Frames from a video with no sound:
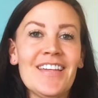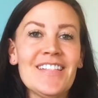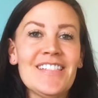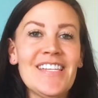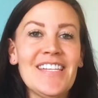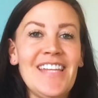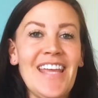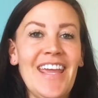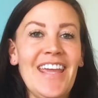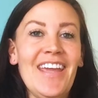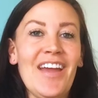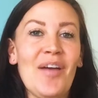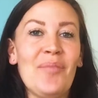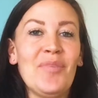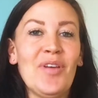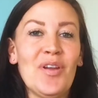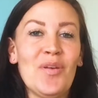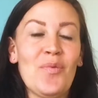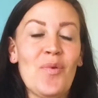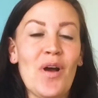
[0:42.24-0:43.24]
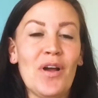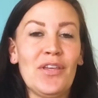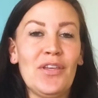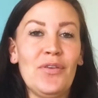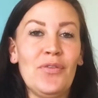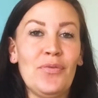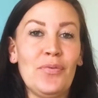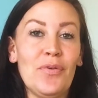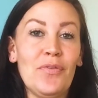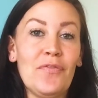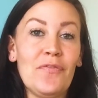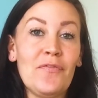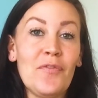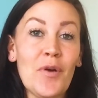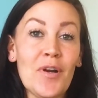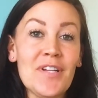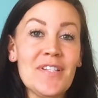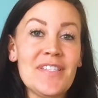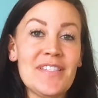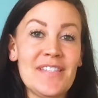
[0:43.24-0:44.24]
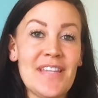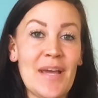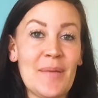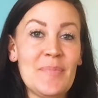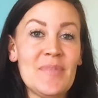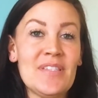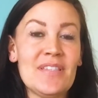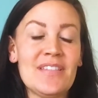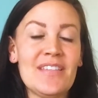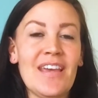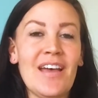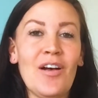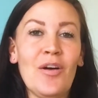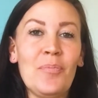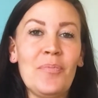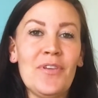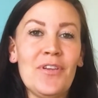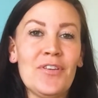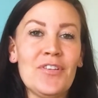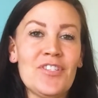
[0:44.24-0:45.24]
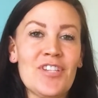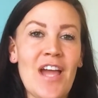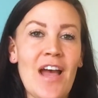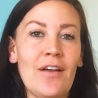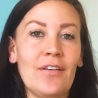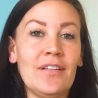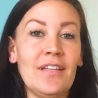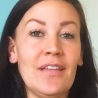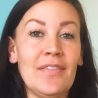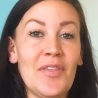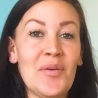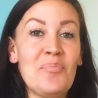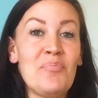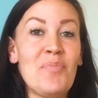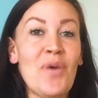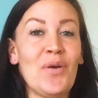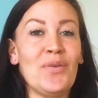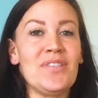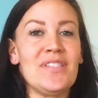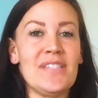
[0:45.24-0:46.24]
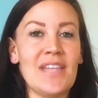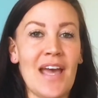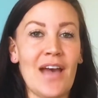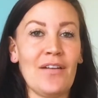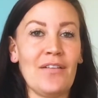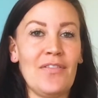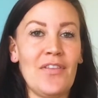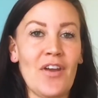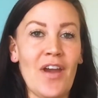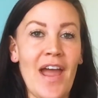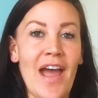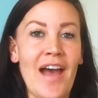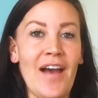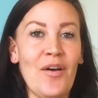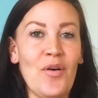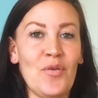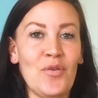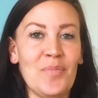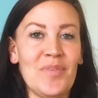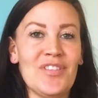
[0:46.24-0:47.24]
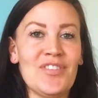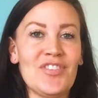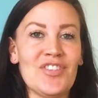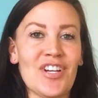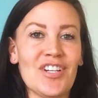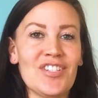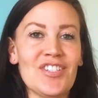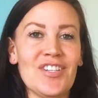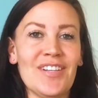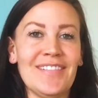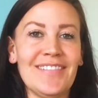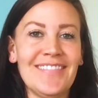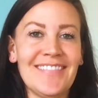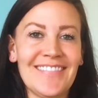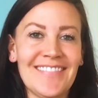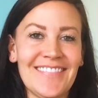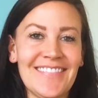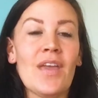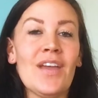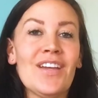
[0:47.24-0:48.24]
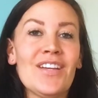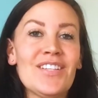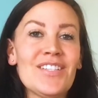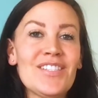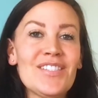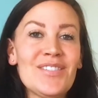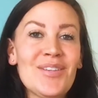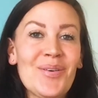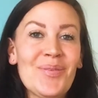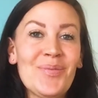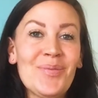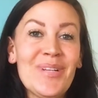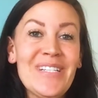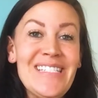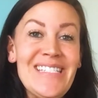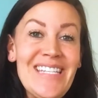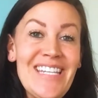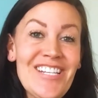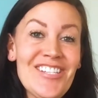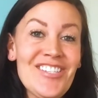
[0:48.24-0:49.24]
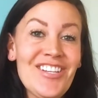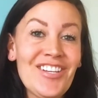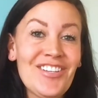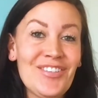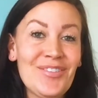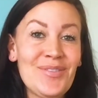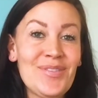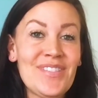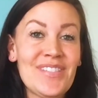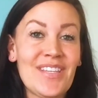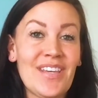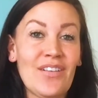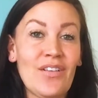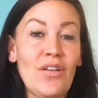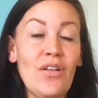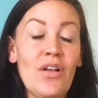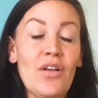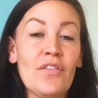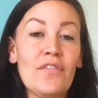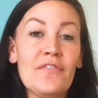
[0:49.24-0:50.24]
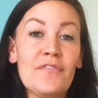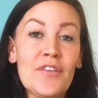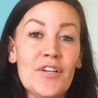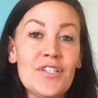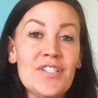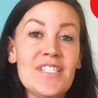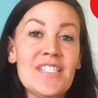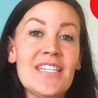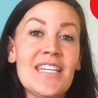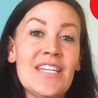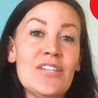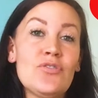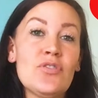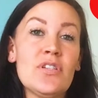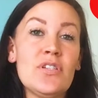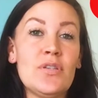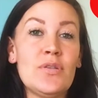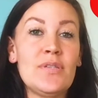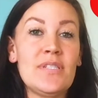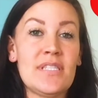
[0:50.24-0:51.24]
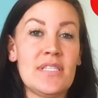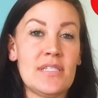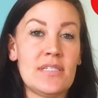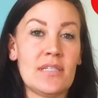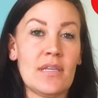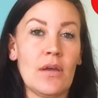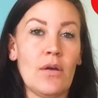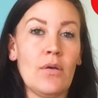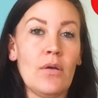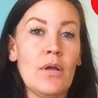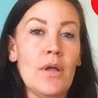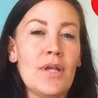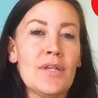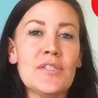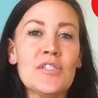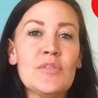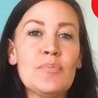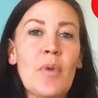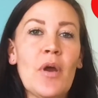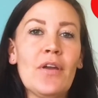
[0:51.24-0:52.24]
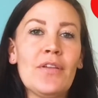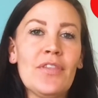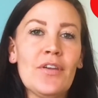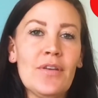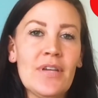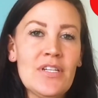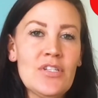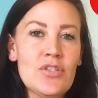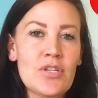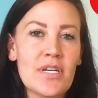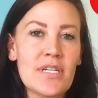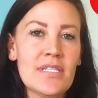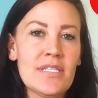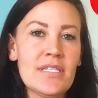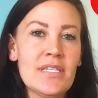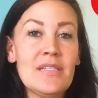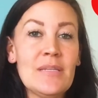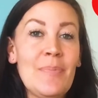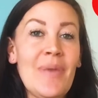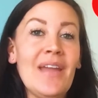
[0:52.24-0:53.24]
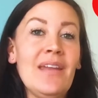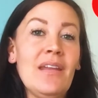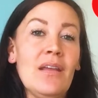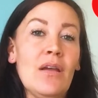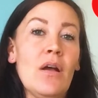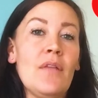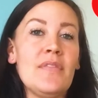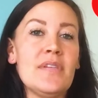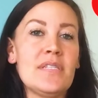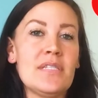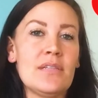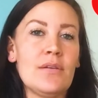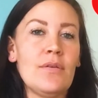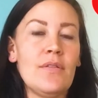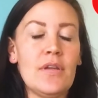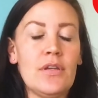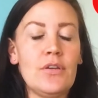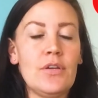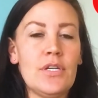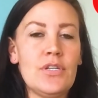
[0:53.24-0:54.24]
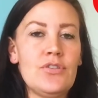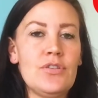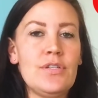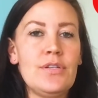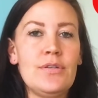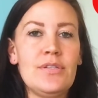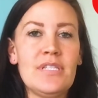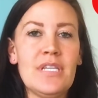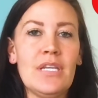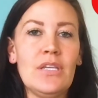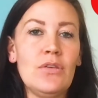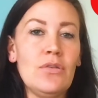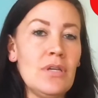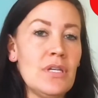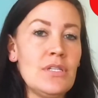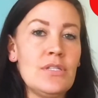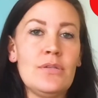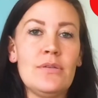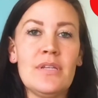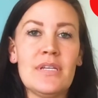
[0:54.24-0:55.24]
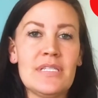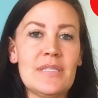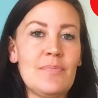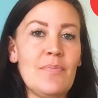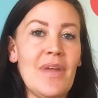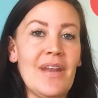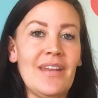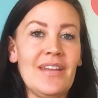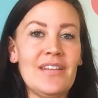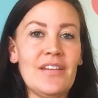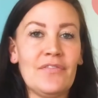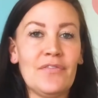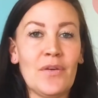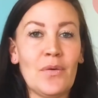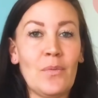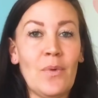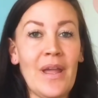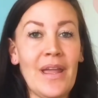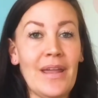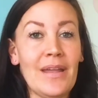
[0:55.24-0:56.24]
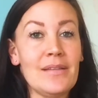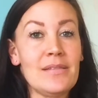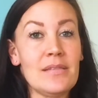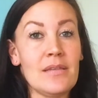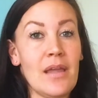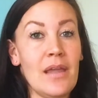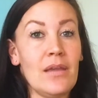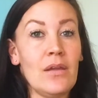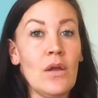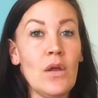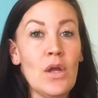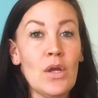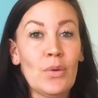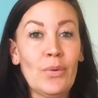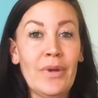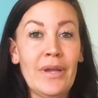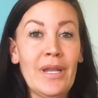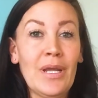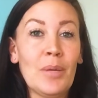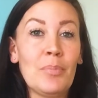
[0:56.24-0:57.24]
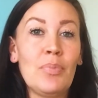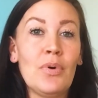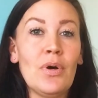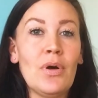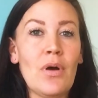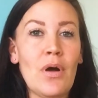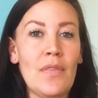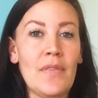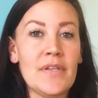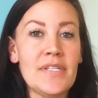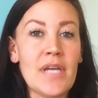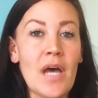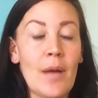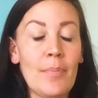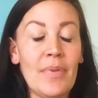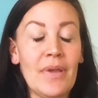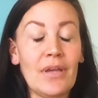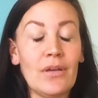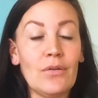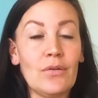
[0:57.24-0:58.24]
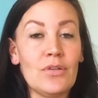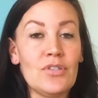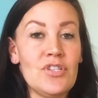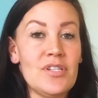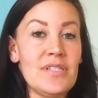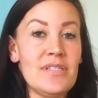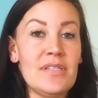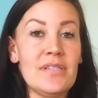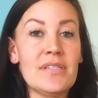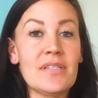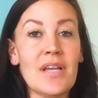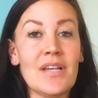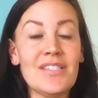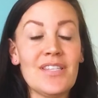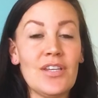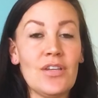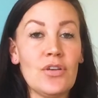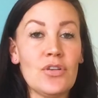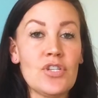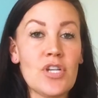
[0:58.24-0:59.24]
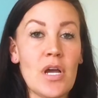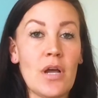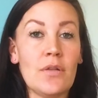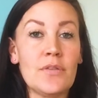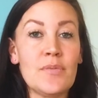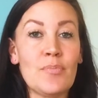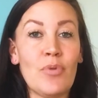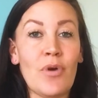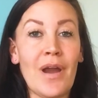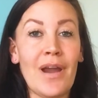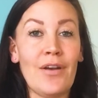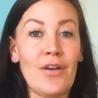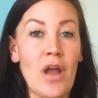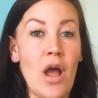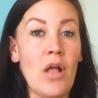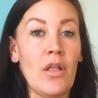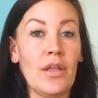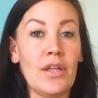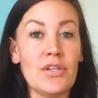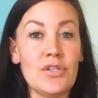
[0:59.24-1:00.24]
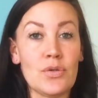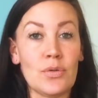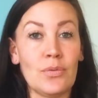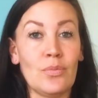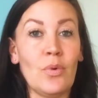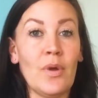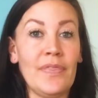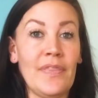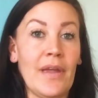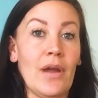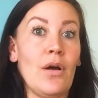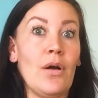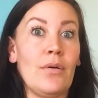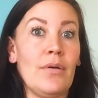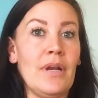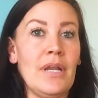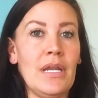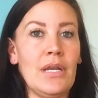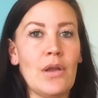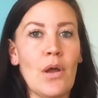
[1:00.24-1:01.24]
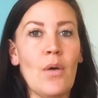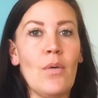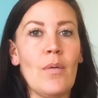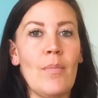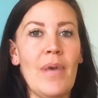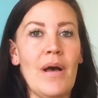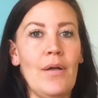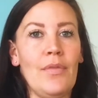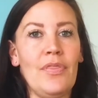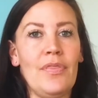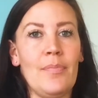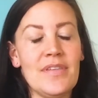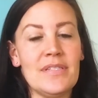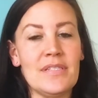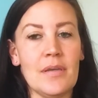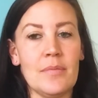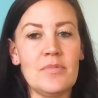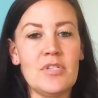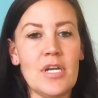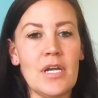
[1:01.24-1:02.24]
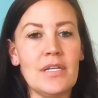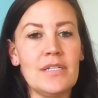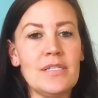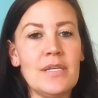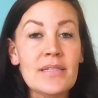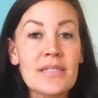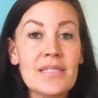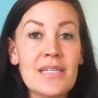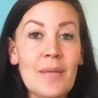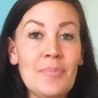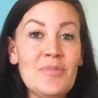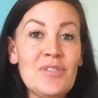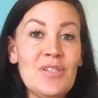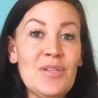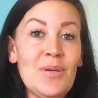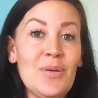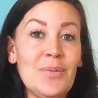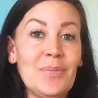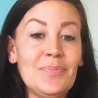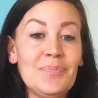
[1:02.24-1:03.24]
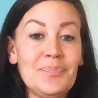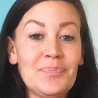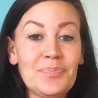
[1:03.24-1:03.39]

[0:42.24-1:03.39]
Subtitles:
Today, I'm going to walk you through 4 steps to help your child get the most out of their at-home instruction. So when teaching a new skill, first introduce the skill. Spark their interest. Depending on the skill that you're introducing, you can do this many different ways, like reading a book on the topic, or just discussing your child's prior knowledge or what they already know about the subject. Step 2.